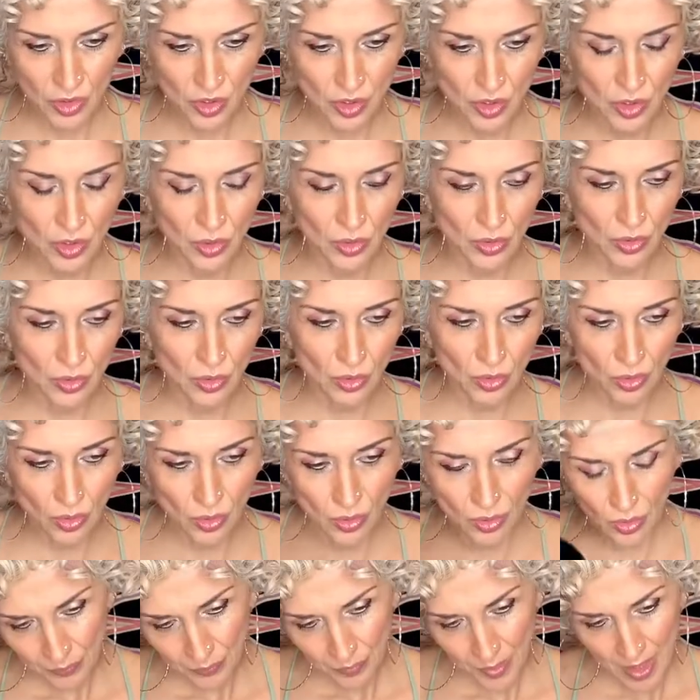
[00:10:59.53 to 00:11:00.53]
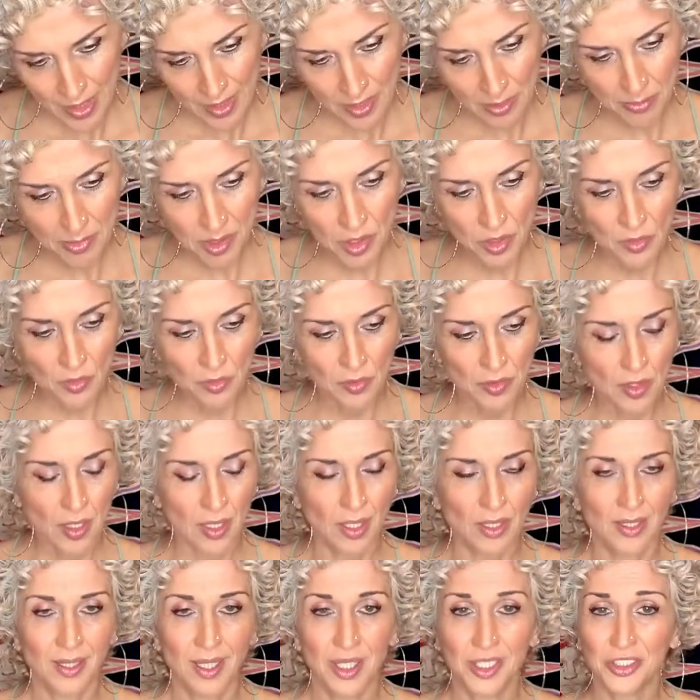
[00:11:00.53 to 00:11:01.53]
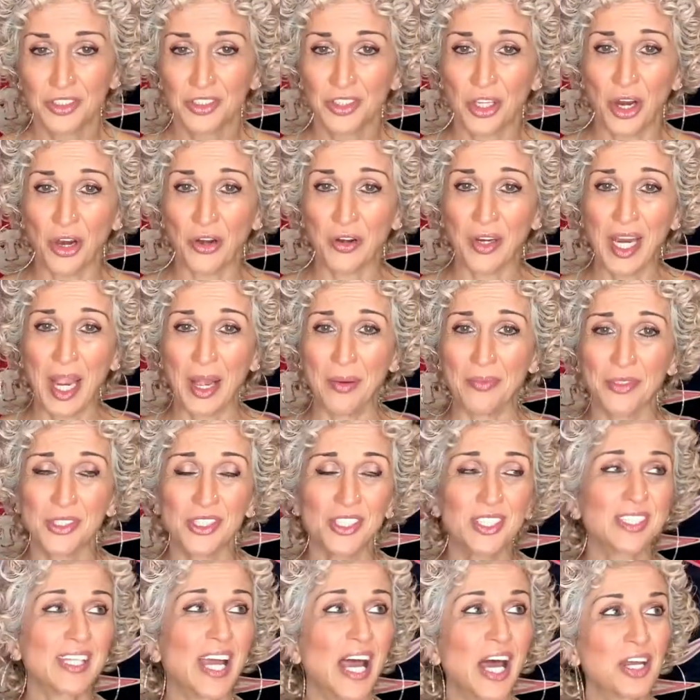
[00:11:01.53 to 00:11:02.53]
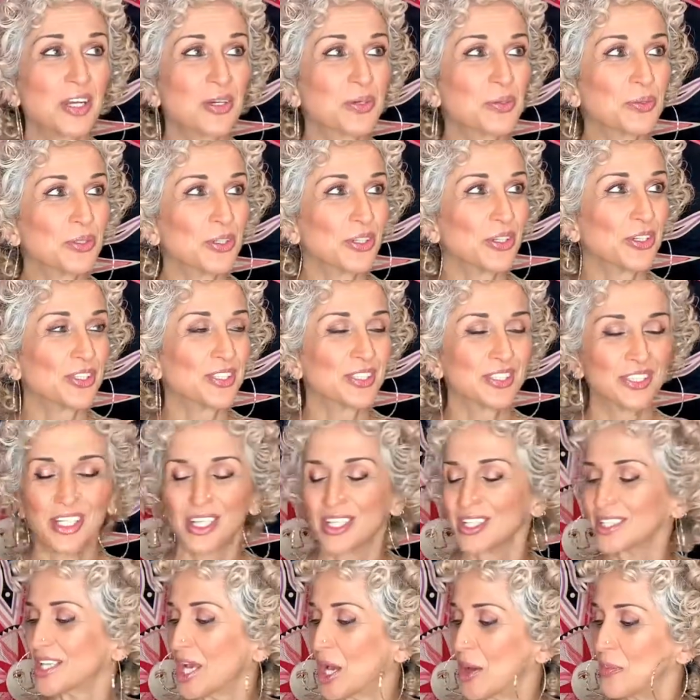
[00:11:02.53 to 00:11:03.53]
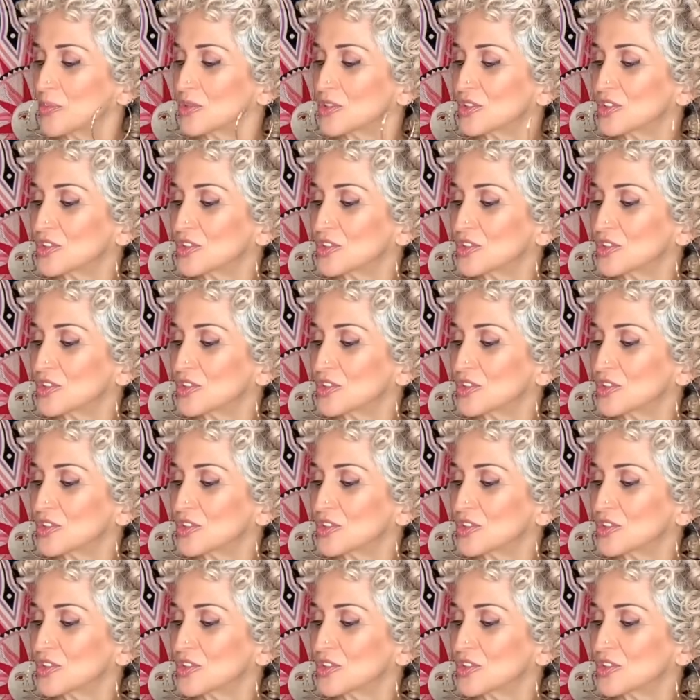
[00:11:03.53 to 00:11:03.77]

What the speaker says: to, and the maneuver. Sorry, I'm just out of words because I'm just